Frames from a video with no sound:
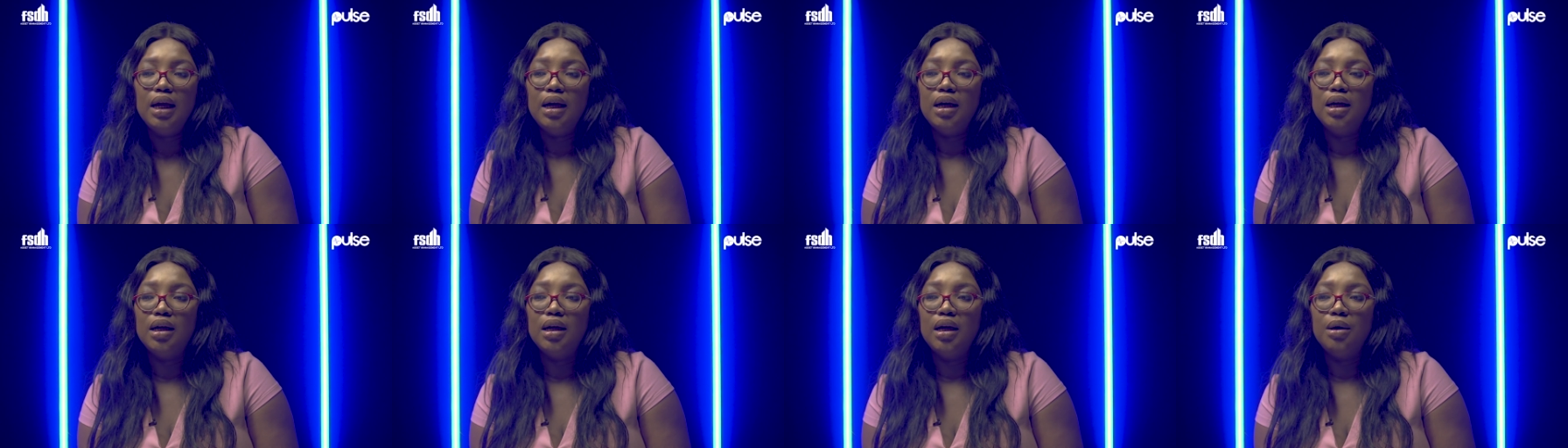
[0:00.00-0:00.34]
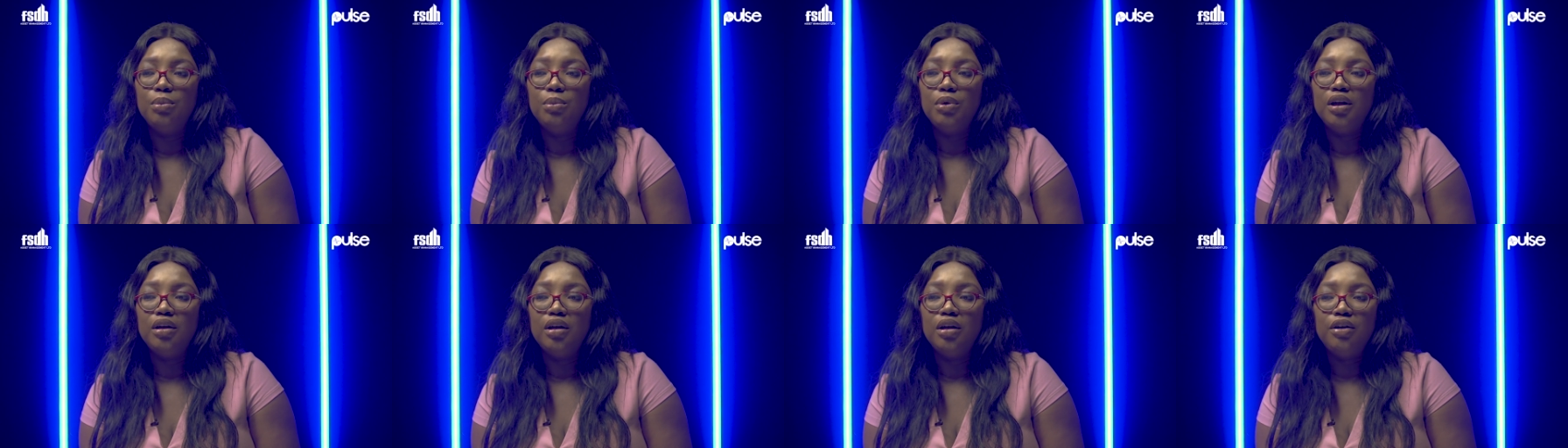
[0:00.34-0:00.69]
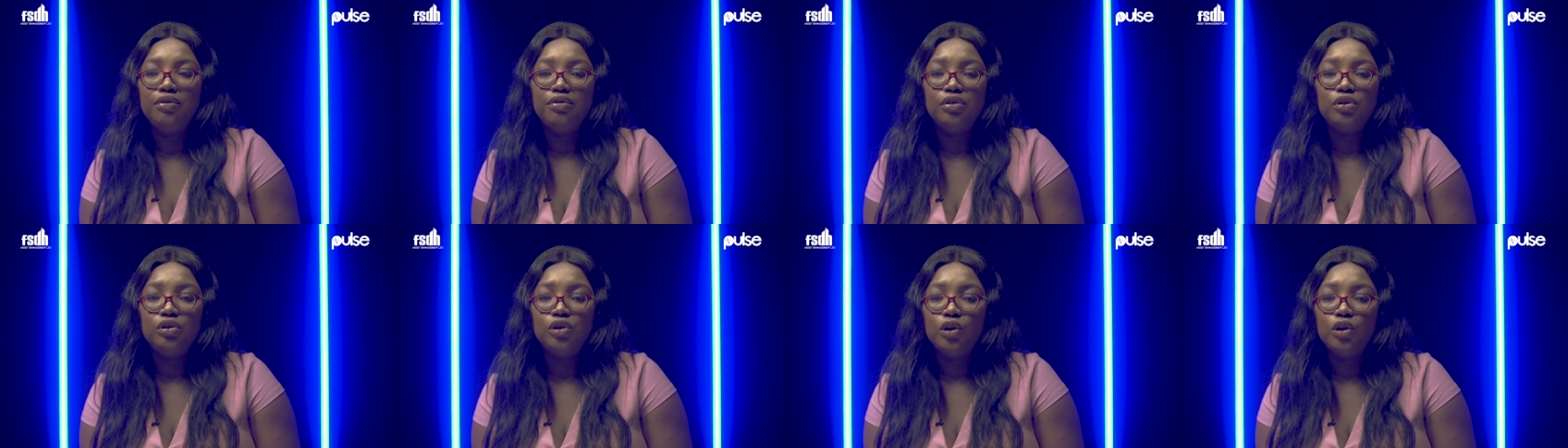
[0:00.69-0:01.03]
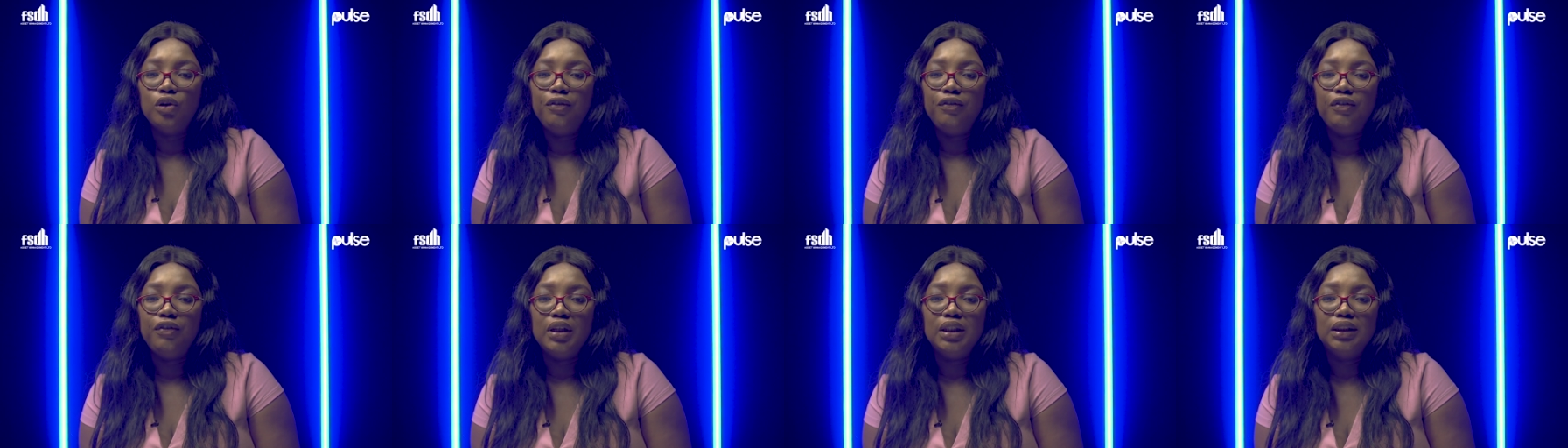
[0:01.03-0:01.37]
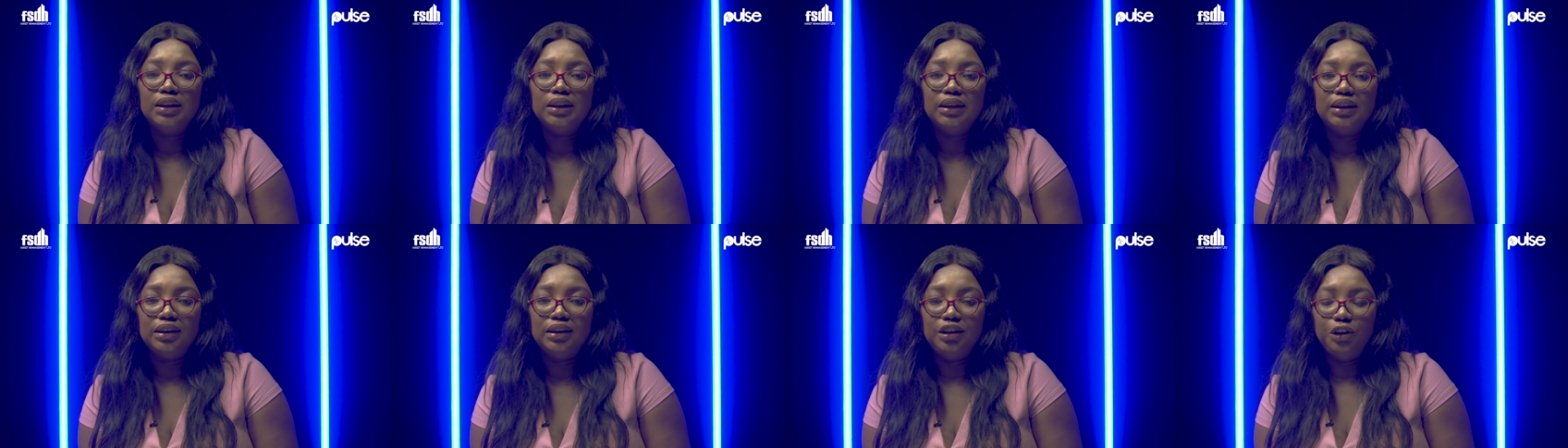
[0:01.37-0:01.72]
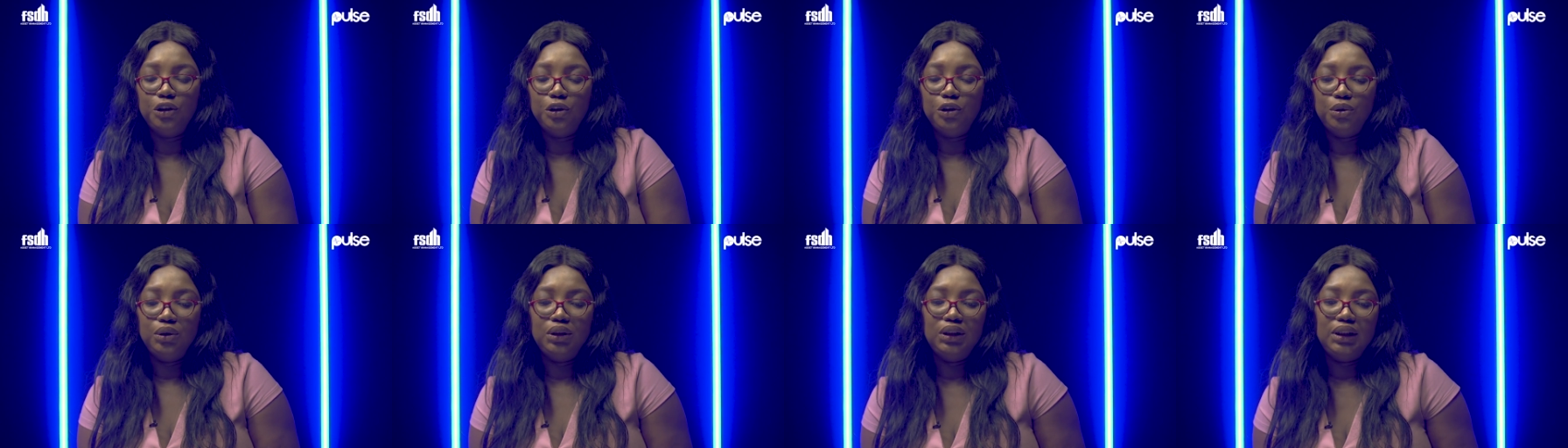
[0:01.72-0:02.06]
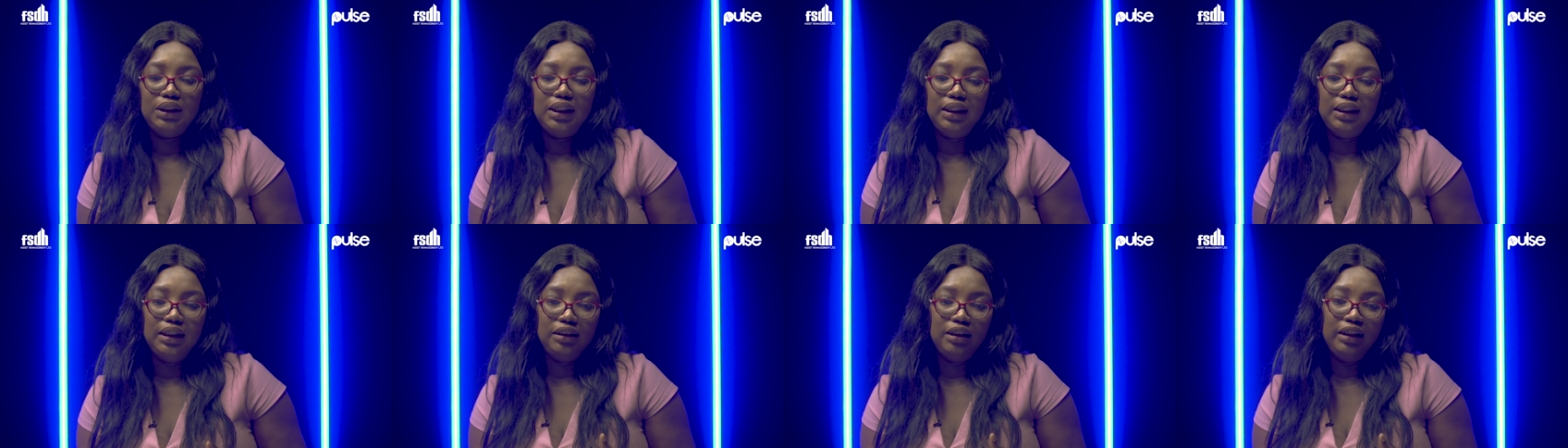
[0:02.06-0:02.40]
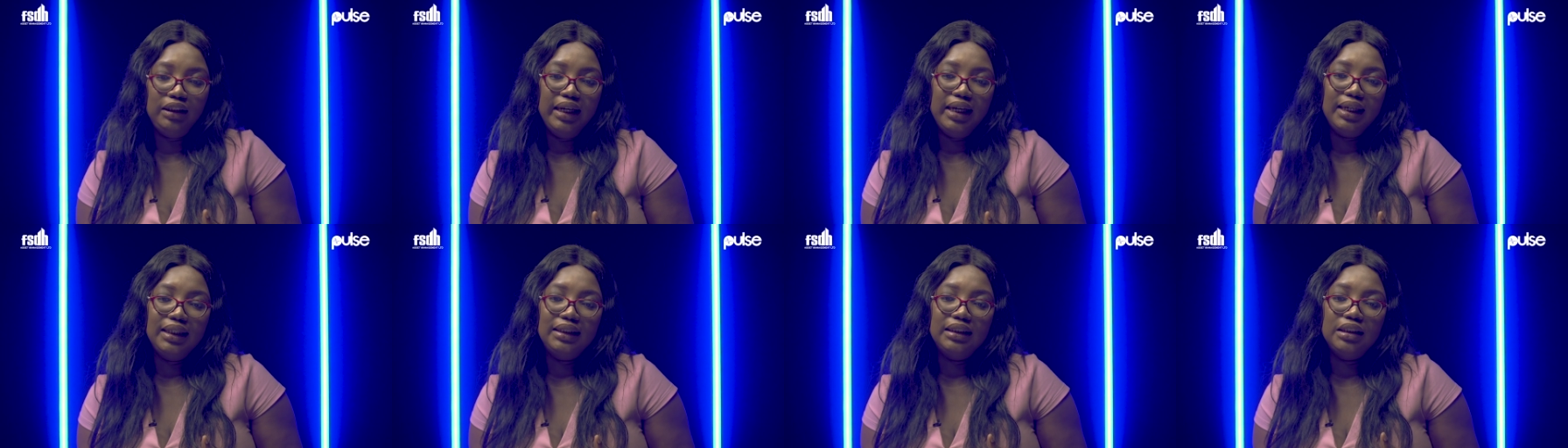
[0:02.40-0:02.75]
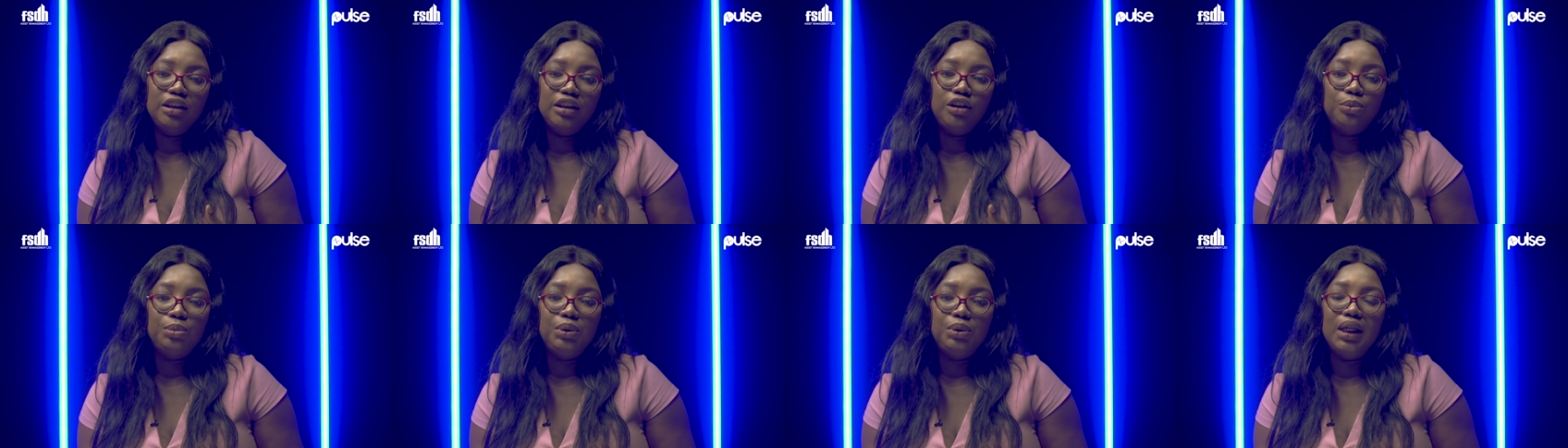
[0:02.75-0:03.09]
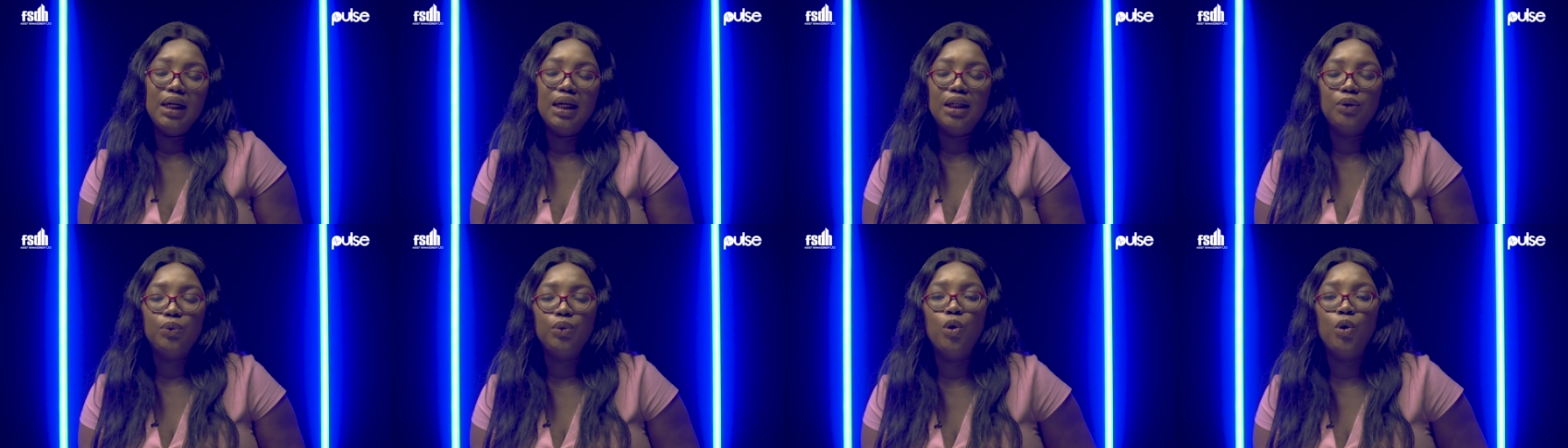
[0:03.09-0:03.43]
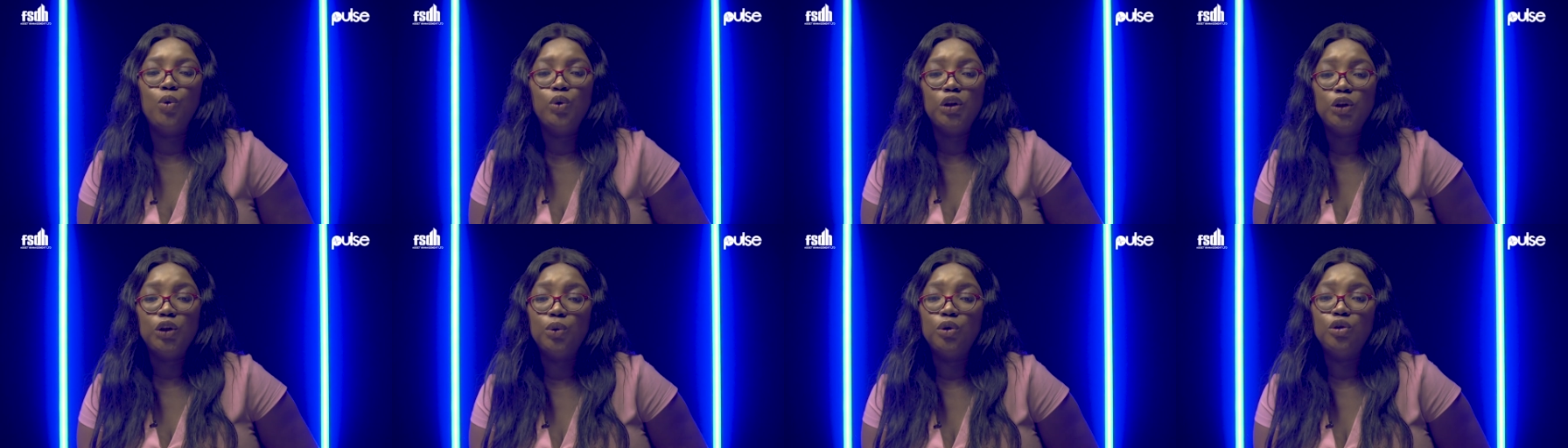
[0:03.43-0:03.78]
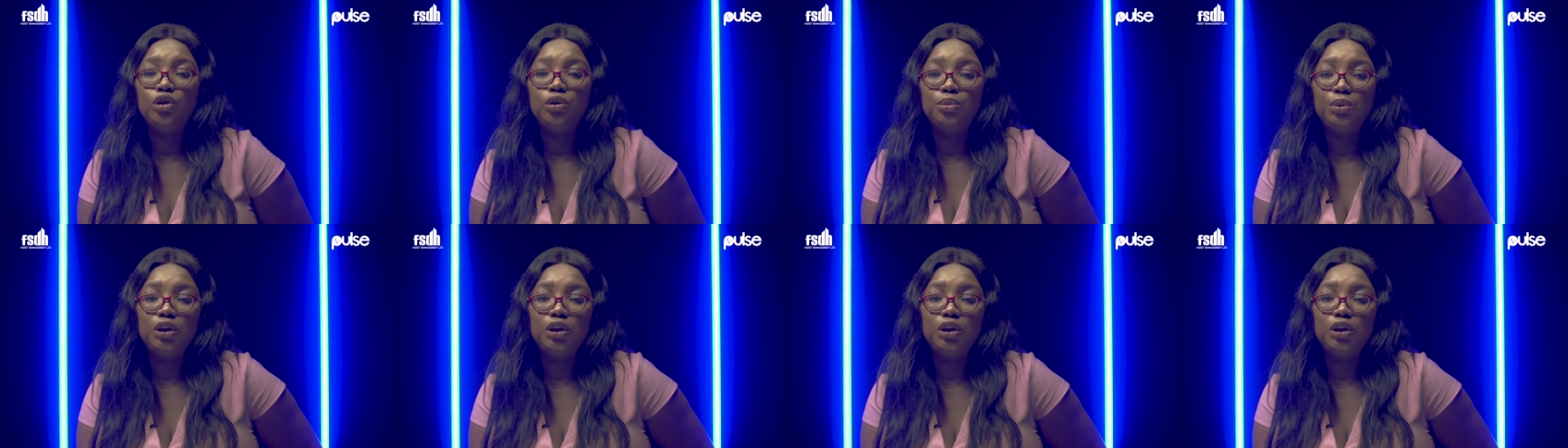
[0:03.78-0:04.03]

Um, even though things, you know, get a little bit hard, we always want to